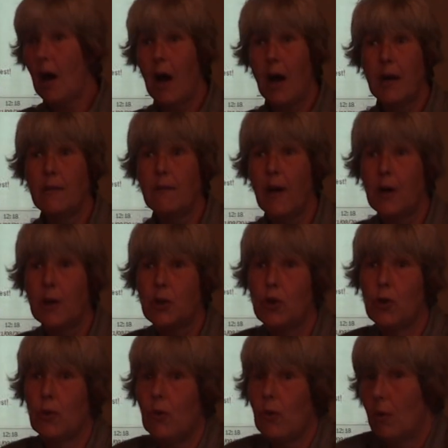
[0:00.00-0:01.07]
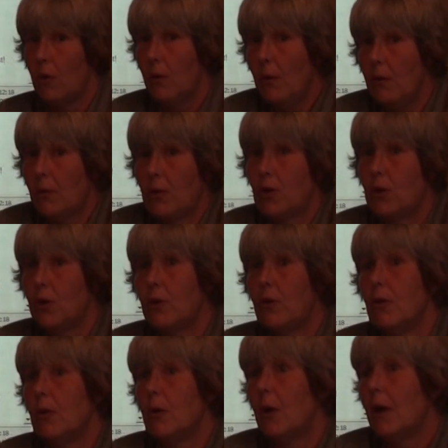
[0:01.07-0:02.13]
I invite you all
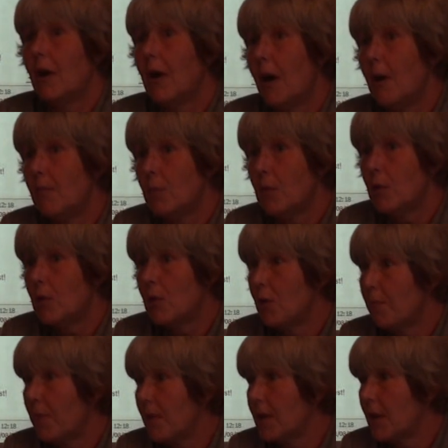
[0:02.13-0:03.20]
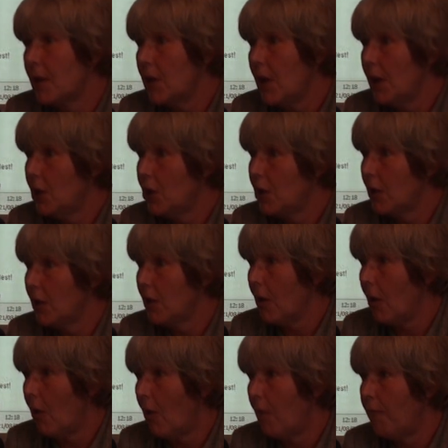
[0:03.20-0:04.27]
to come to
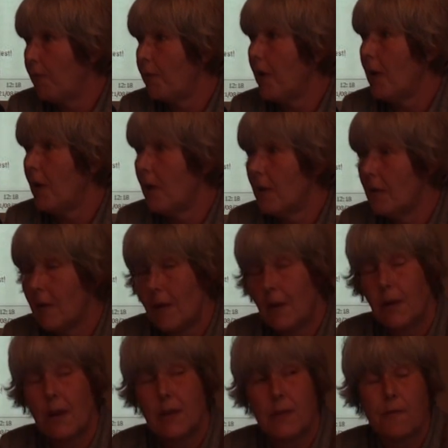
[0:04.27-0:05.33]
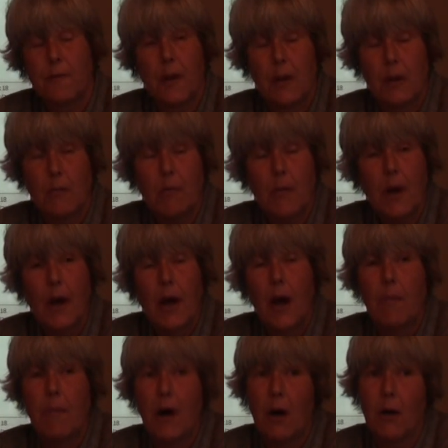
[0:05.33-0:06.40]
presentation of this film
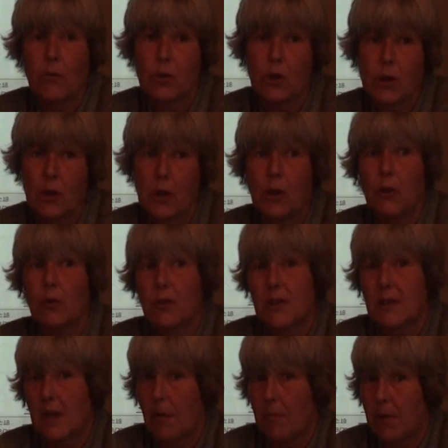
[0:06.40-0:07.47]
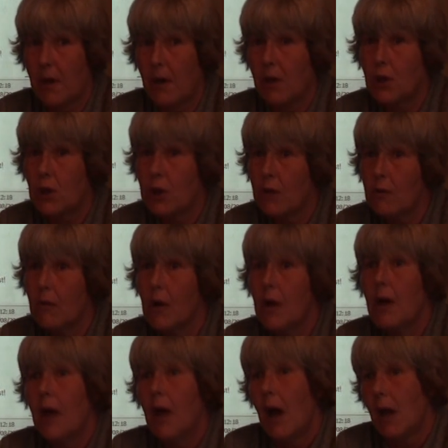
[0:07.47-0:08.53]
about youth subculture,
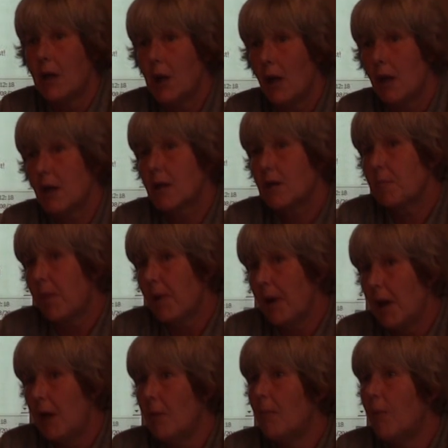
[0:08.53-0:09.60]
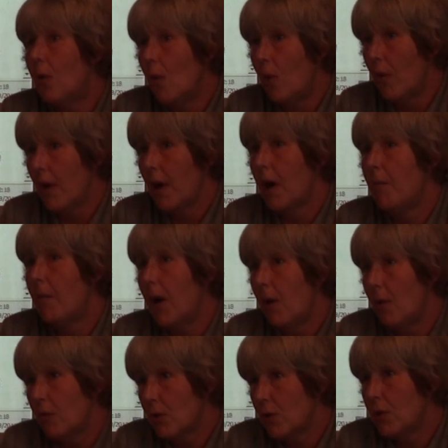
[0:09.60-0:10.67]
and I'll explain more
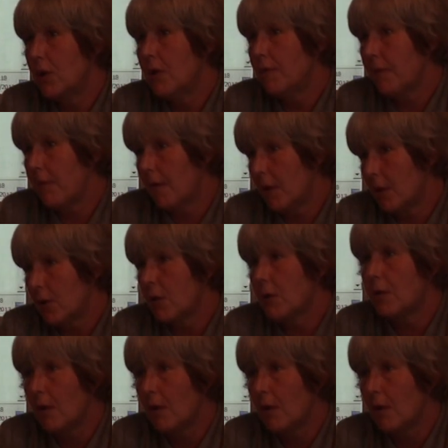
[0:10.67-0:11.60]
about different